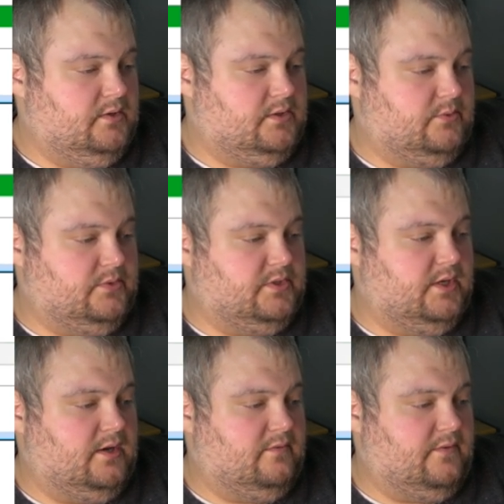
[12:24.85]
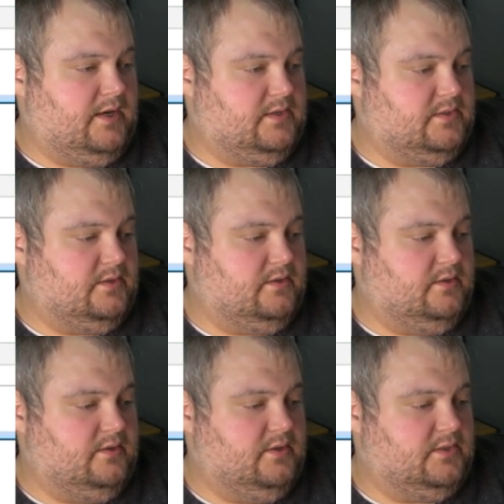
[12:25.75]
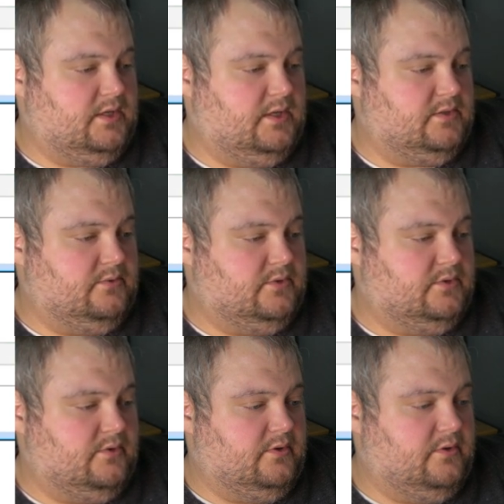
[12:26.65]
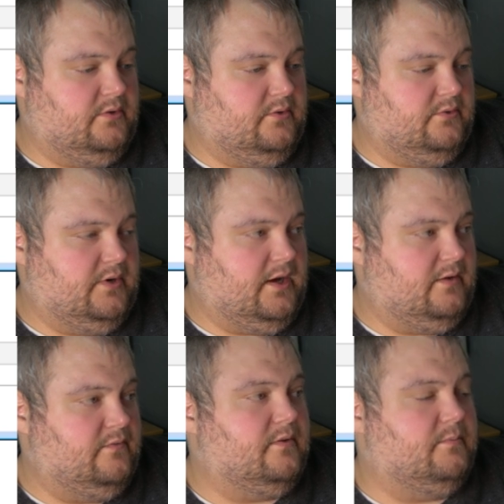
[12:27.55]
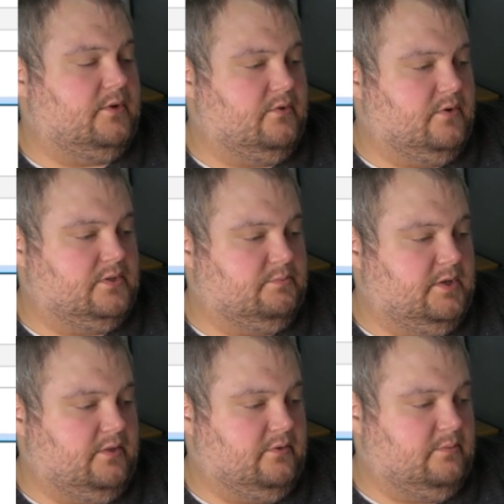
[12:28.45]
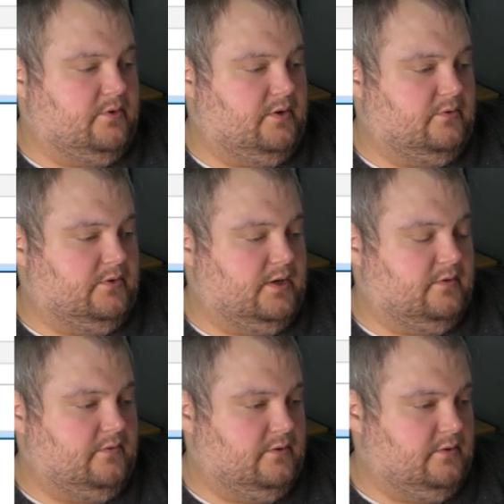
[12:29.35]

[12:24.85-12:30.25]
So we'll see how fast this takes to restore to the new drive from a USB 3.0 drive.